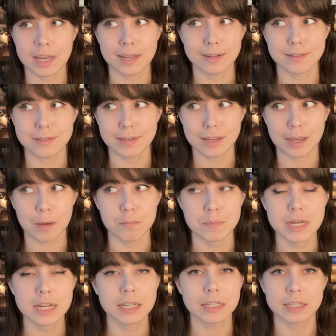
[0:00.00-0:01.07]
Kanan's like
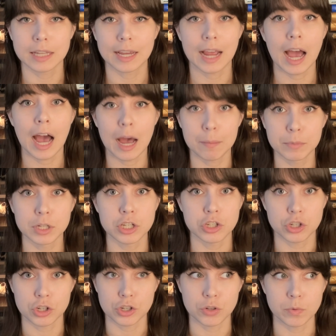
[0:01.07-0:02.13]
immediately like, I'm going to
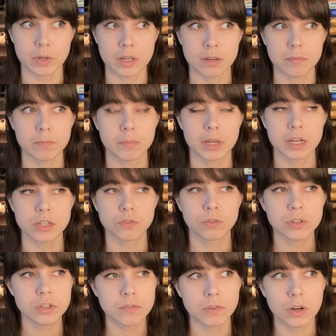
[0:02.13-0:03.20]
turn you in. Because
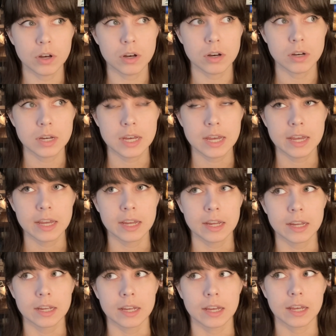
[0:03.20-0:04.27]
first of all,
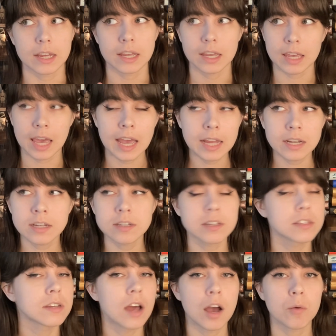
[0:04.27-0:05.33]
Kanan
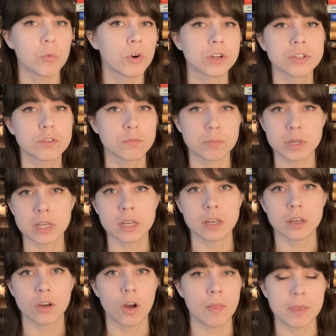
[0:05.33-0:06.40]
does not want to
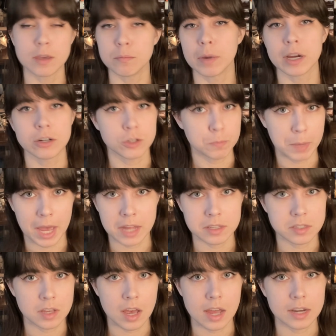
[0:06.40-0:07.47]
be on the Empire's bad
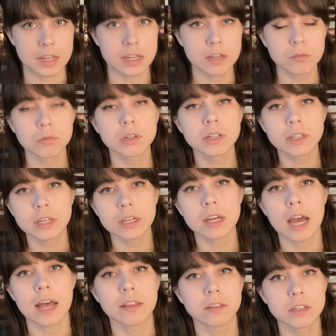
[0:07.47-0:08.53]
side. He really,
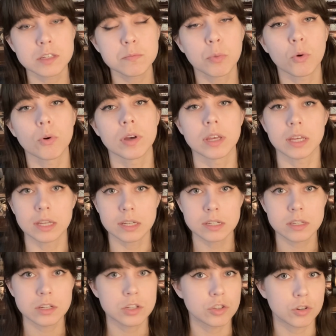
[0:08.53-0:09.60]
at this point, he is
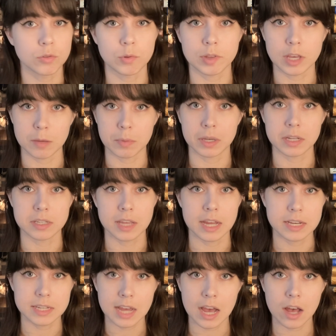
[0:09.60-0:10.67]
concerned with keeping his
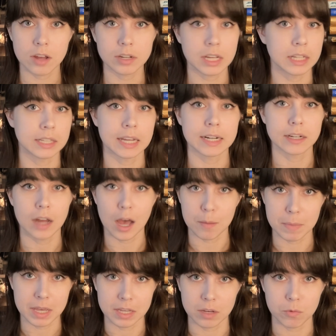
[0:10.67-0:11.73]
head down and like not
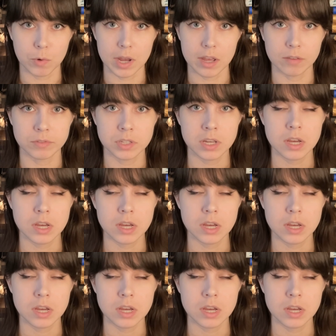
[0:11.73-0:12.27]
making waves.